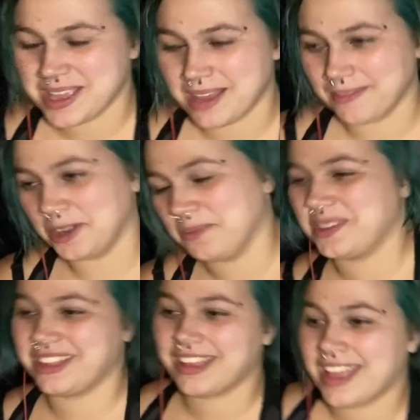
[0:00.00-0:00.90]
coming home and
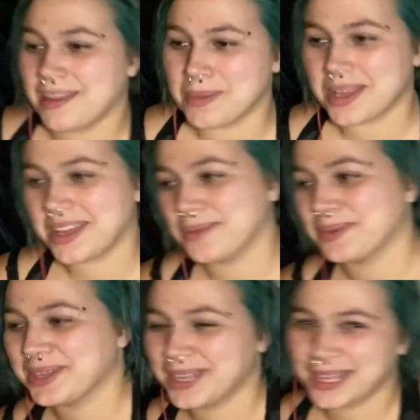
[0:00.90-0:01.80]
be like, hey babe,
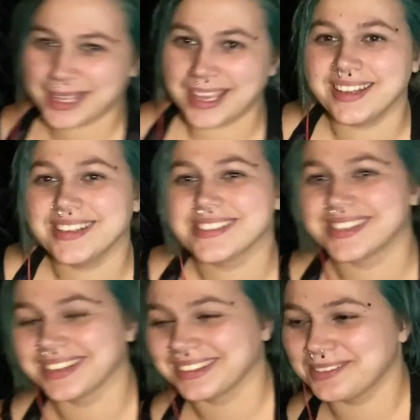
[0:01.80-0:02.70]
Katie's
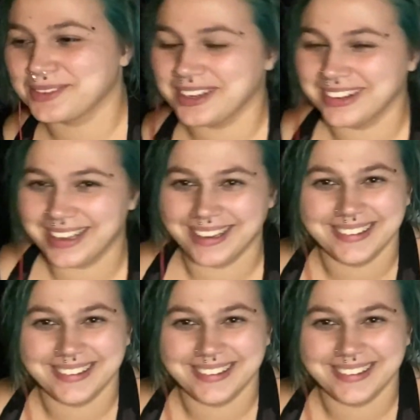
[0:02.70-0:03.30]
gonna live here now.